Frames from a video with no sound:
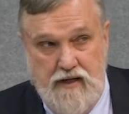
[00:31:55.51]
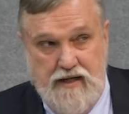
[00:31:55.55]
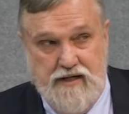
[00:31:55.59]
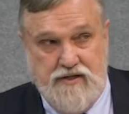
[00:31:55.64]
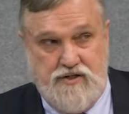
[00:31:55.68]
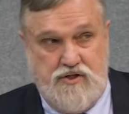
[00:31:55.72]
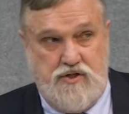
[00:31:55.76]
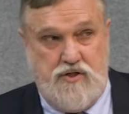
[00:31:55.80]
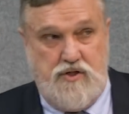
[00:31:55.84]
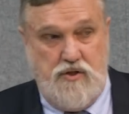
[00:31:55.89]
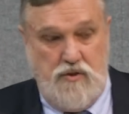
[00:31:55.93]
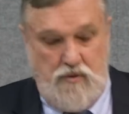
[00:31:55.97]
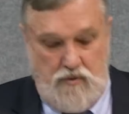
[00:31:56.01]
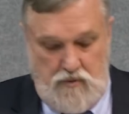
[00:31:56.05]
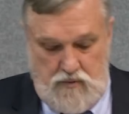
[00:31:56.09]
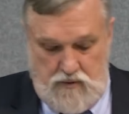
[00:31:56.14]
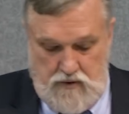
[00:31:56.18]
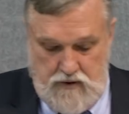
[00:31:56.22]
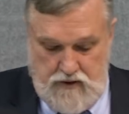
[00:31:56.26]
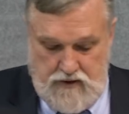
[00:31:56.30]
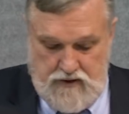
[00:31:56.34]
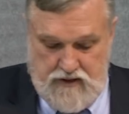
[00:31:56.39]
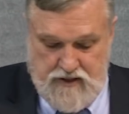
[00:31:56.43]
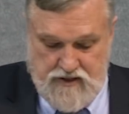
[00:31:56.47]
It's
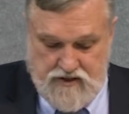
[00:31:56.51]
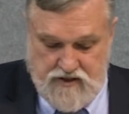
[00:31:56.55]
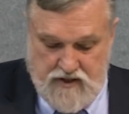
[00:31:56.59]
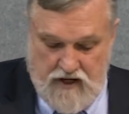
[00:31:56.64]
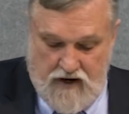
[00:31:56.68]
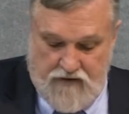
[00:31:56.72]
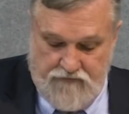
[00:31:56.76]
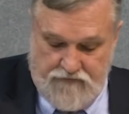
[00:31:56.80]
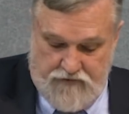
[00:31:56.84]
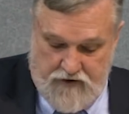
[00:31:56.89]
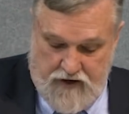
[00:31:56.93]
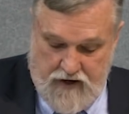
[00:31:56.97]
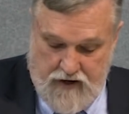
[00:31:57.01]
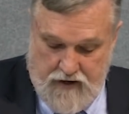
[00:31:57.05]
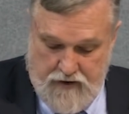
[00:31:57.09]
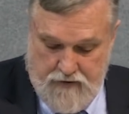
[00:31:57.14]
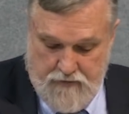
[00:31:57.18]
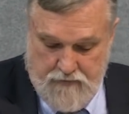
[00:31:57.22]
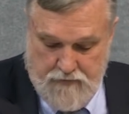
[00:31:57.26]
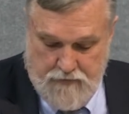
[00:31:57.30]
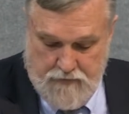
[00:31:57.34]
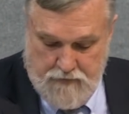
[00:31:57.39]
too discomforting.